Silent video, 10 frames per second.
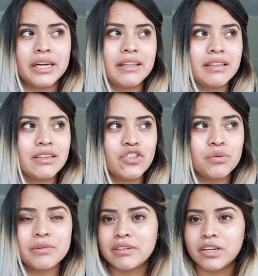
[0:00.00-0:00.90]
I think she
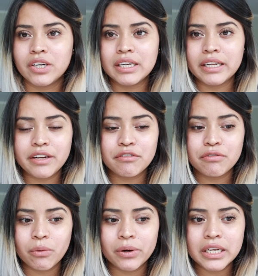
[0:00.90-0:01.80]
was in her late
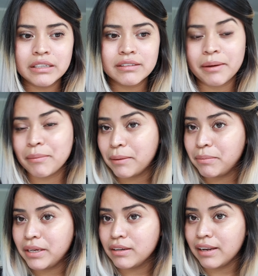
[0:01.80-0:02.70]
40s. I might
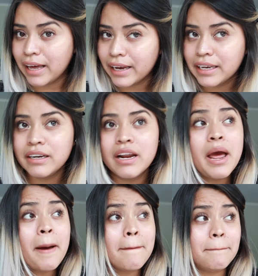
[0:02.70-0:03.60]
be lying,
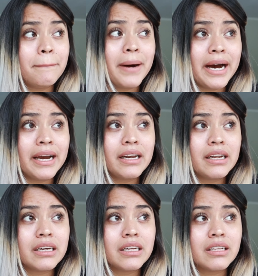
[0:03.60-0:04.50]
but
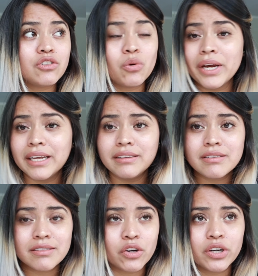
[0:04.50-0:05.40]
don't get
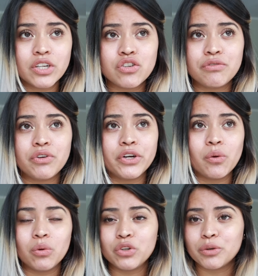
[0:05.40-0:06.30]
discouraged if you're
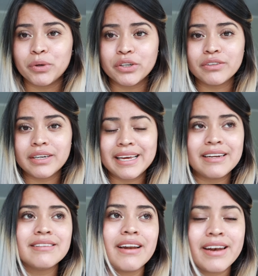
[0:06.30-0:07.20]
an older person. It
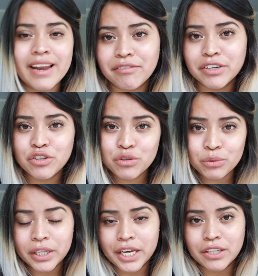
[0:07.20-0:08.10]
is never too
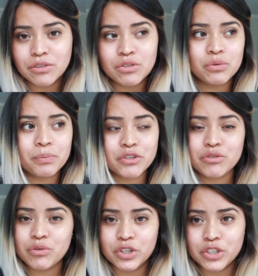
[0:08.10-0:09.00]
late to
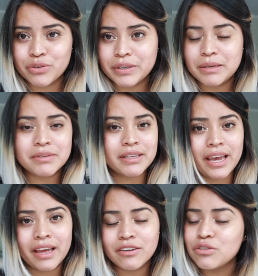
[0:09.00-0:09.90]
pursue your dreams
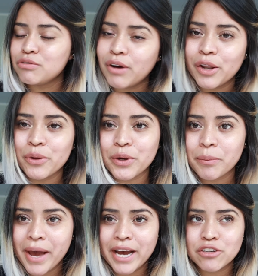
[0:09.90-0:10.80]
and to follow your
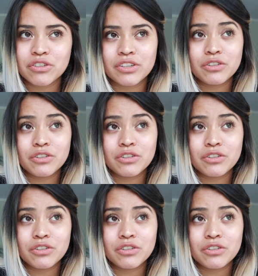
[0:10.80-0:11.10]
passion.